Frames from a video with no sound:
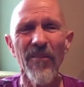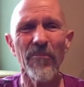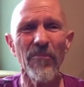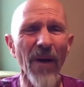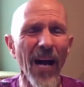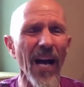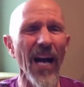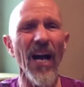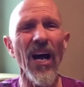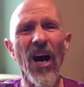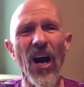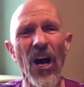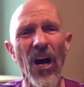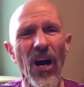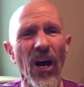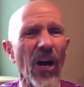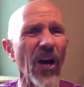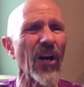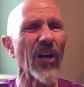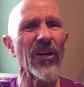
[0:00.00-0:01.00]
My
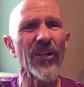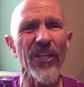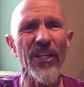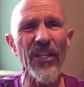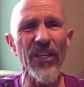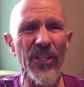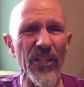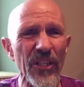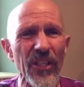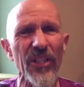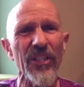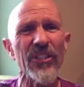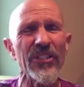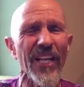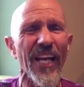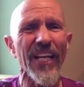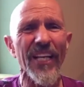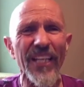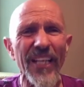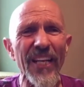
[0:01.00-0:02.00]
heart is
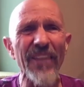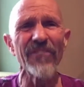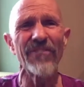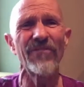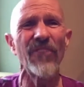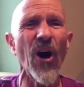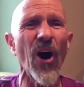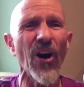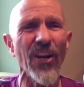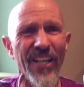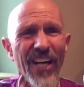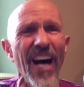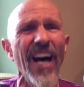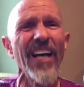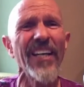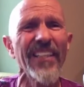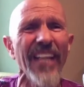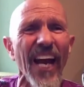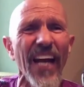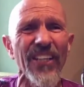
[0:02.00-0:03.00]
aching for
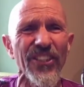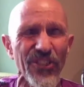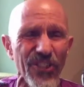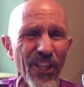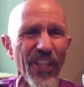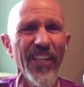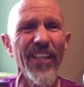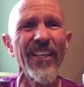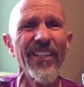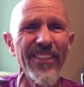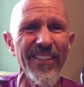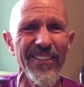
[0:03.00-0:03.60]
connection.